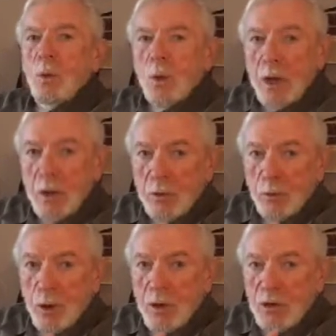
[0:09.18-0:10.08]
We
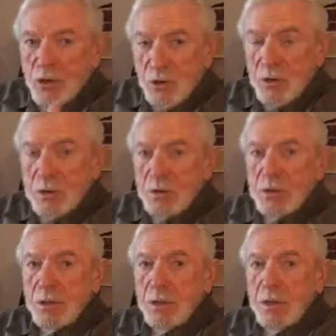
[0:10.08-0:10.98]
could wear
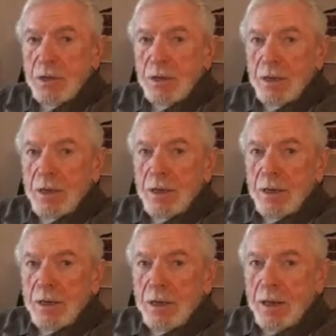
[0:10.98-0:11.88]
shorts
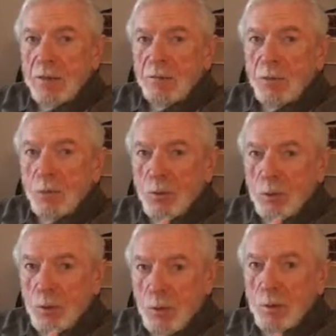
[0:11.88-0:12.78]
if it
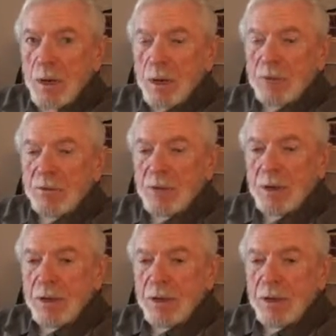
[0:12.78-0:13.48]
were warm enough,